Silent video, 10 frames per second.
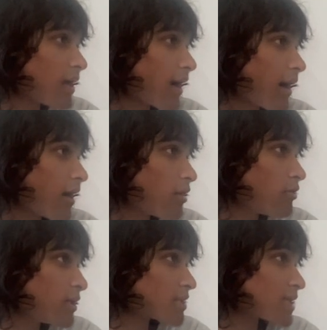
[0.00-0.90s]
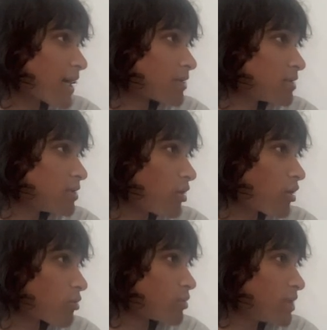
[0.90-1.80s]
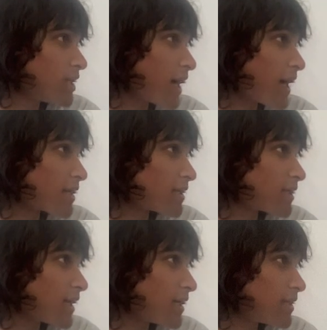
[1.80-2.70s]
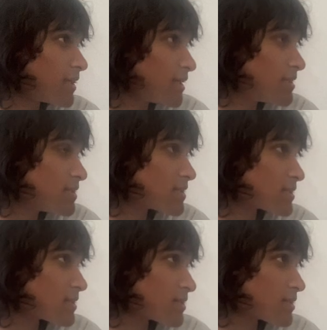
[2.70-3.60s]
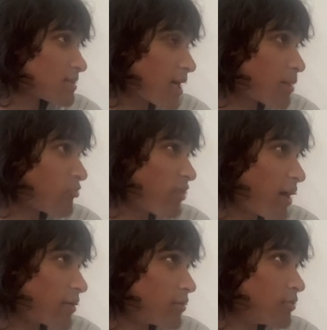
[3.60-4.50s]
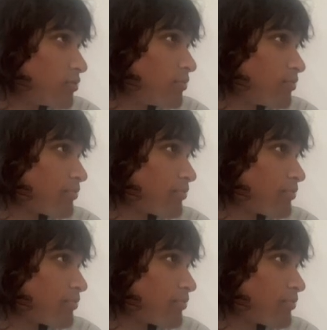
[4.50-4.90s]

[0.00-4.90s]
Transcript: how exactly are we adding a int type value